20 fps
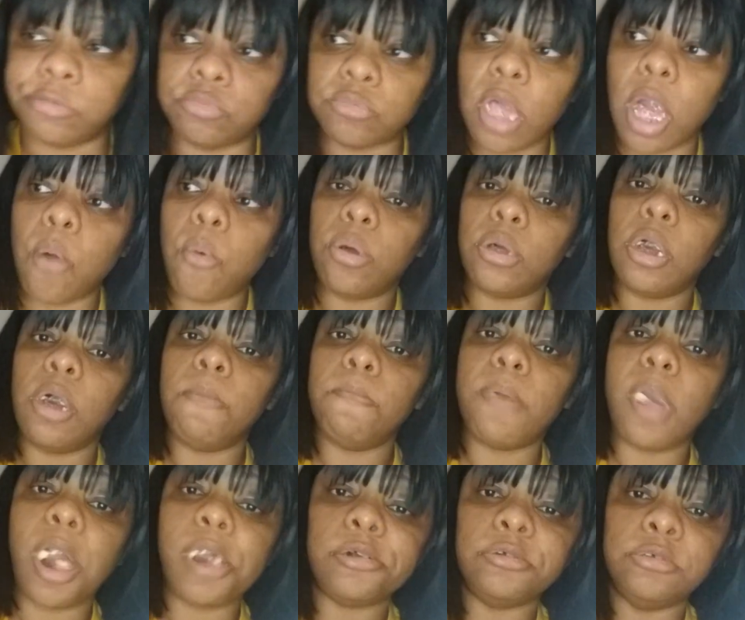I will come
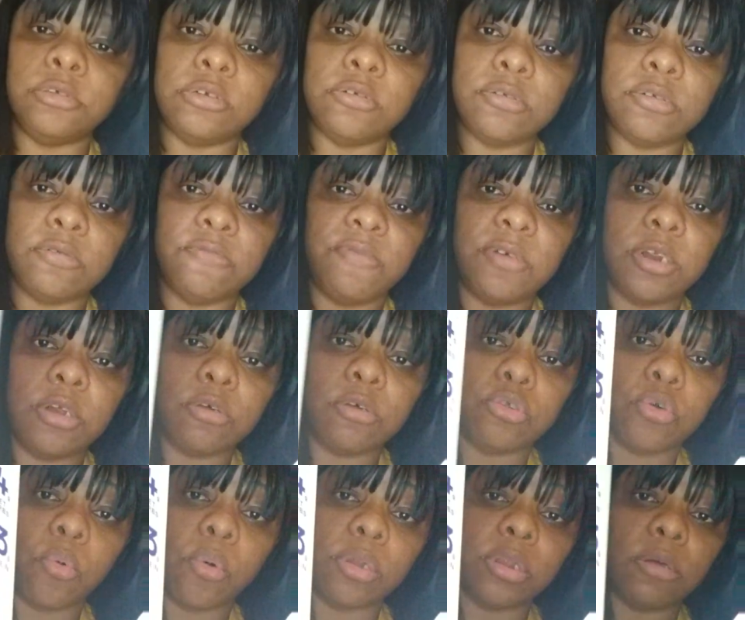back in the video
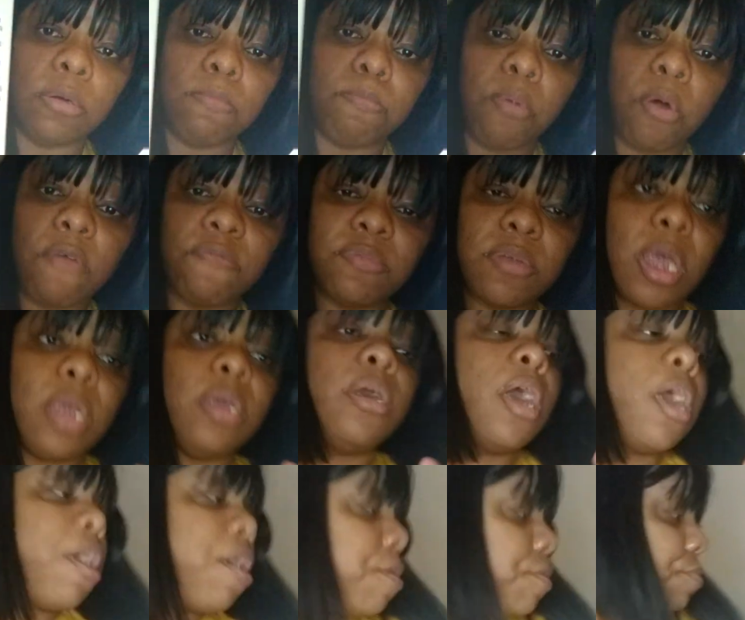doing the birthday
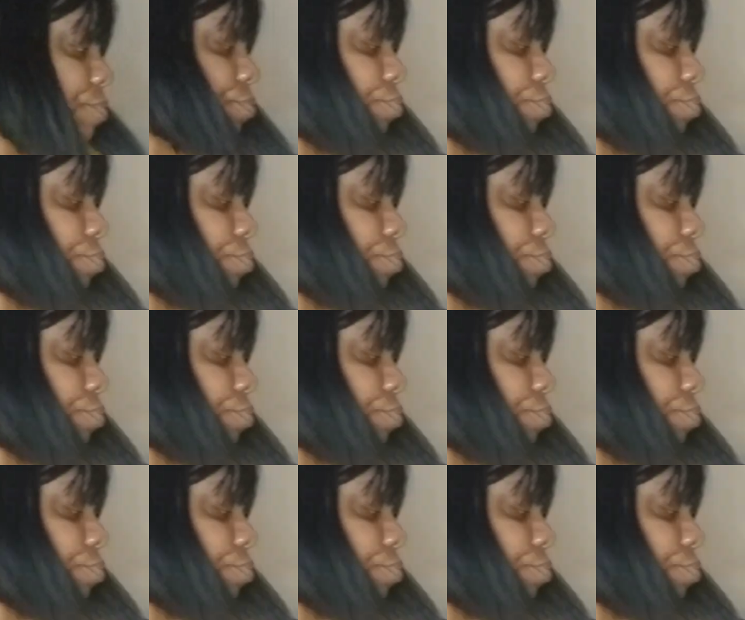cake